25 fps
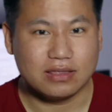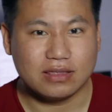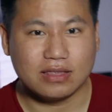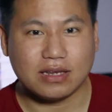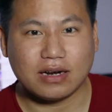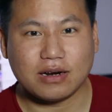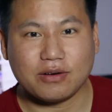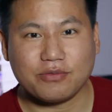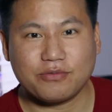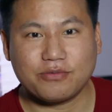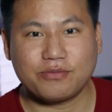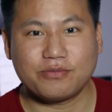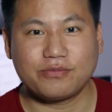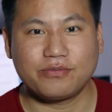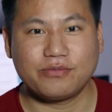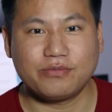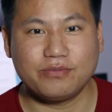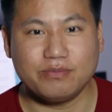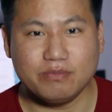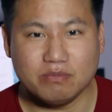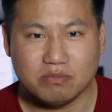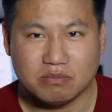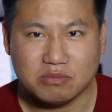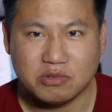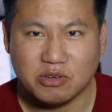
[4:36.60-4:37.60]
There are
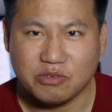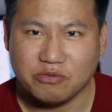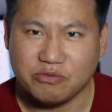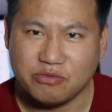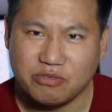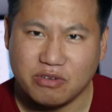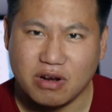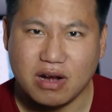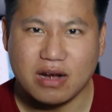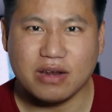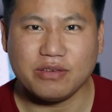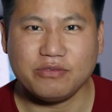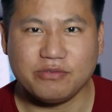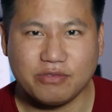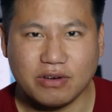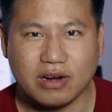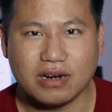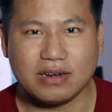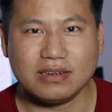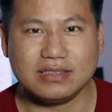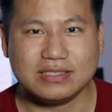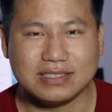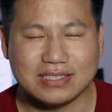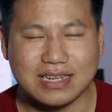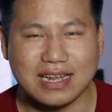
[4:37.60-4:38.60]

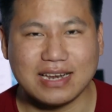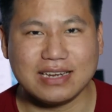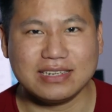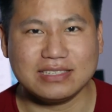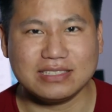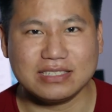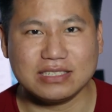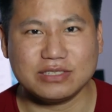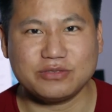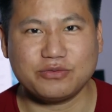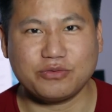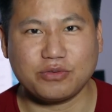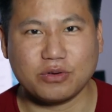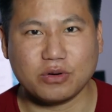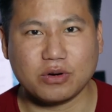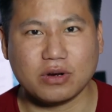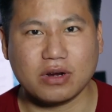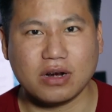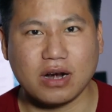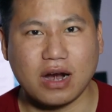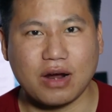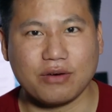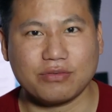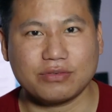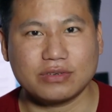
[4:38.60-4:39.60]
very talented
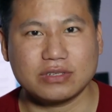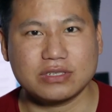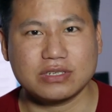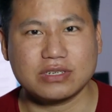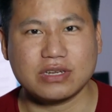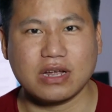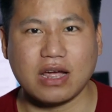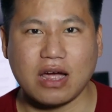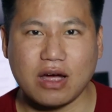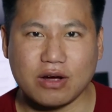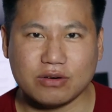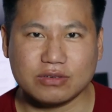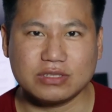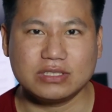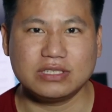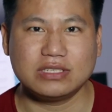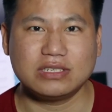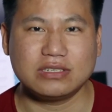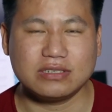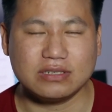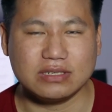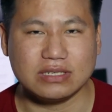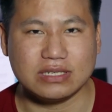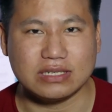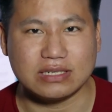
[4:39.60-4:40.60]
photographers out
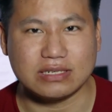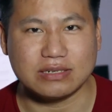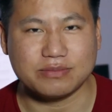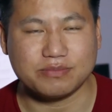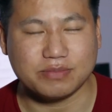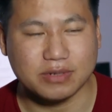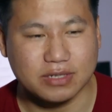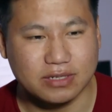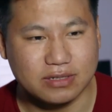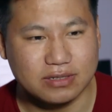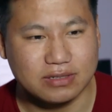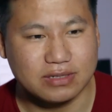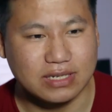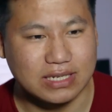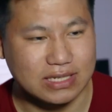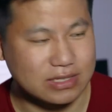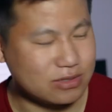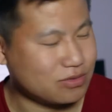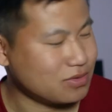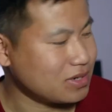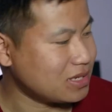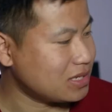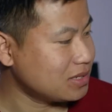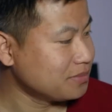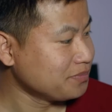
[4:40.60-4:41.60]
here in Nepal as
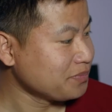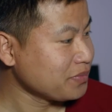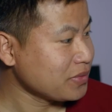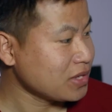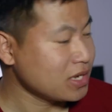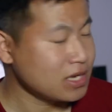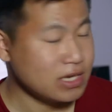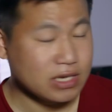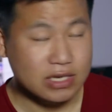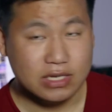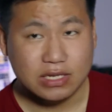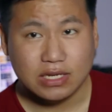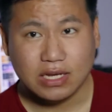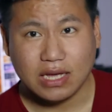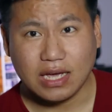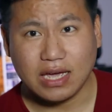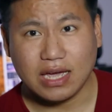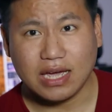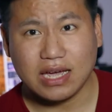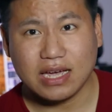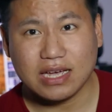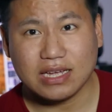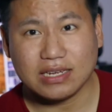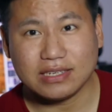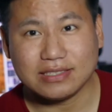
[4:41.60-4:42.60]
well,
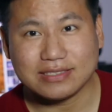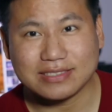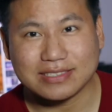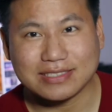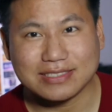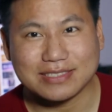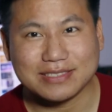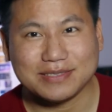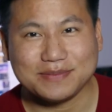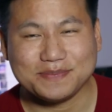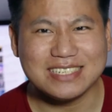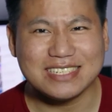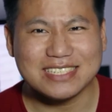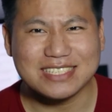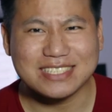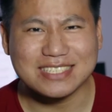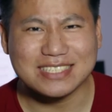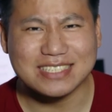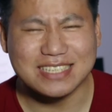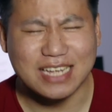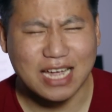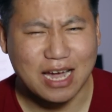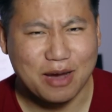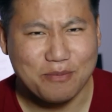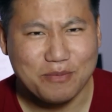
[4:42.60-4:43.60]
and it is
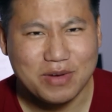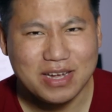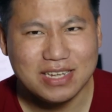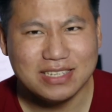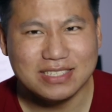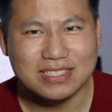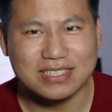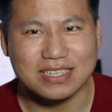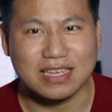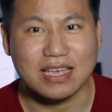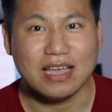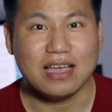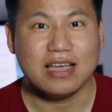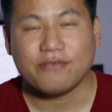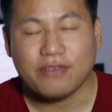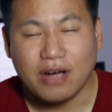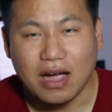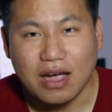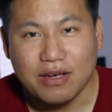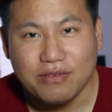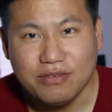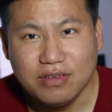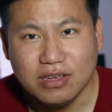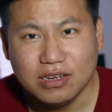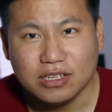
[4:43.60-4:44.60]
amazing.
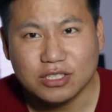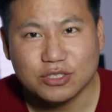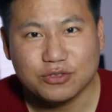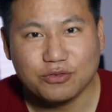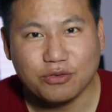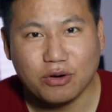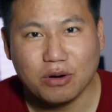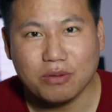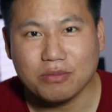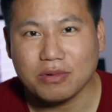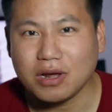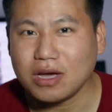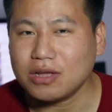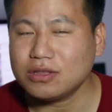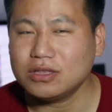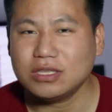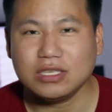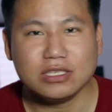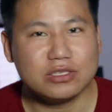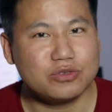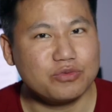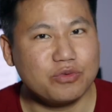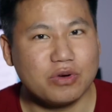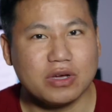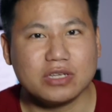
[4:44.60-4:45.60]
5 years from now,
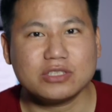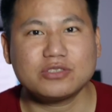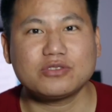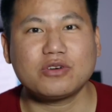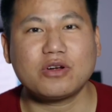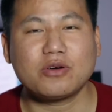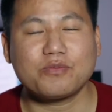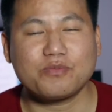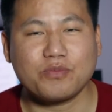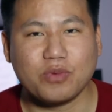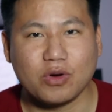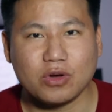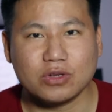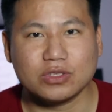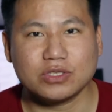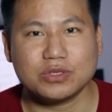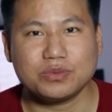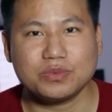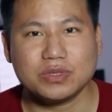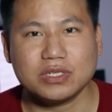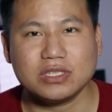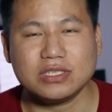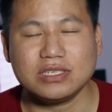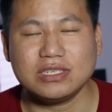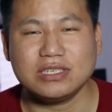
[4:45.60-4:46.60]
this was not
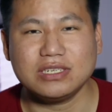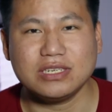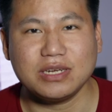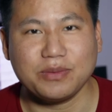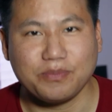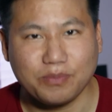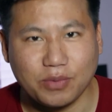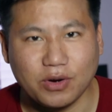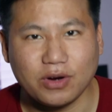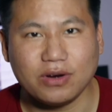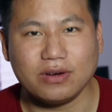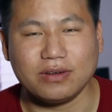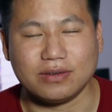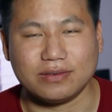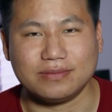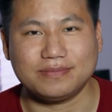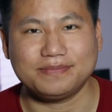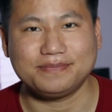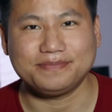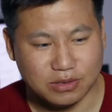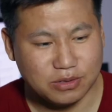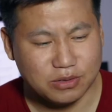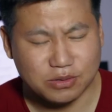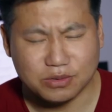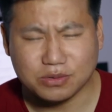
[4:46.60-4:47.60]
possible in Nepal.
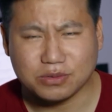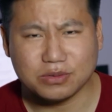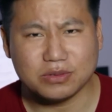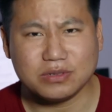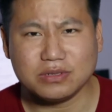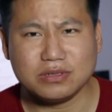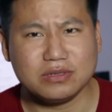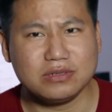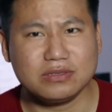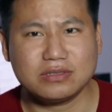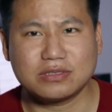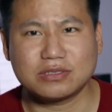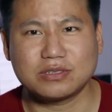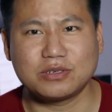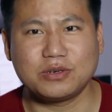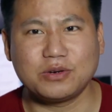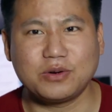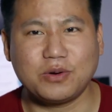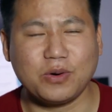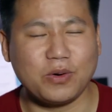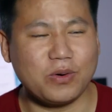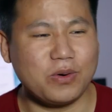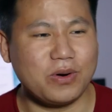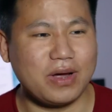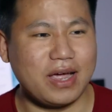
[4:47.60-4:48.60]
You couldn't
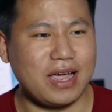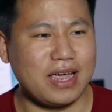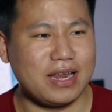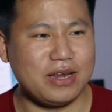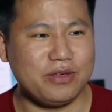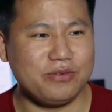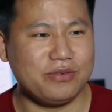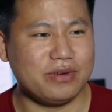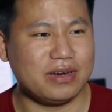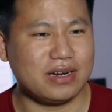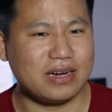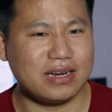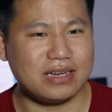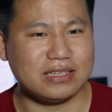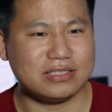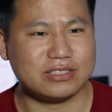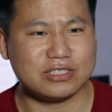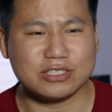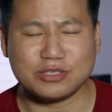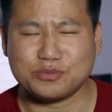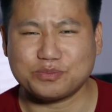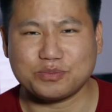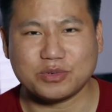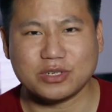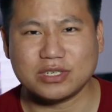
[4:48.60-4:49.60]
go anywhere and
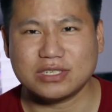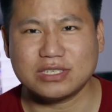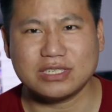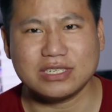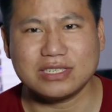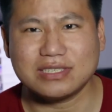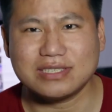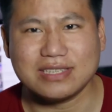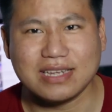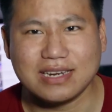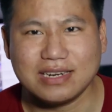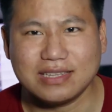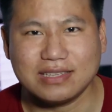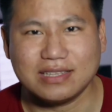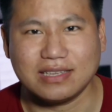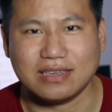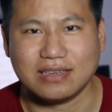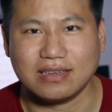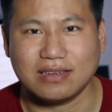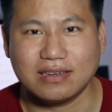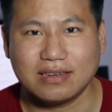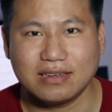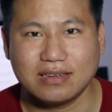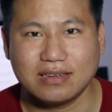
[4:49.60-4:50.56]
just purchase anything.